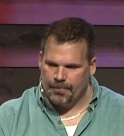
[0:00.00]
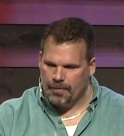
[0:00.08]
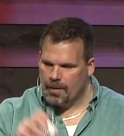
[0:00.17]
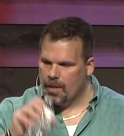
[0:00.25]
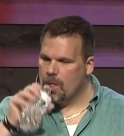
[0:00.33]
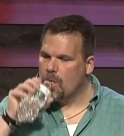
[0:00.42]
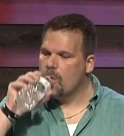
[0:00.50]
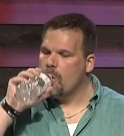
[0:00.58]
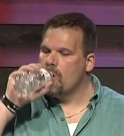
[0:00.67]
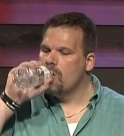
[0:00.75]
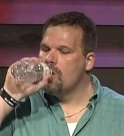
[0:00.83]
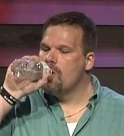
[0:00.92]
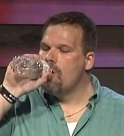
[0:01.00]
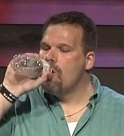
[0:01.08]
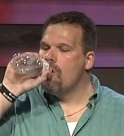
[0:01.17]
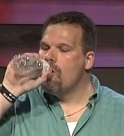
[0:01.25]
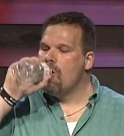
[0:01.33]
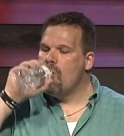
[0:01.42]

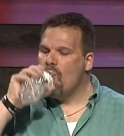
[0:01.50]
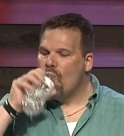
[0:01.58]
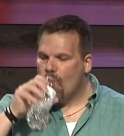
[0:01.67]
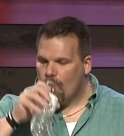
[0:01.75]
(silence)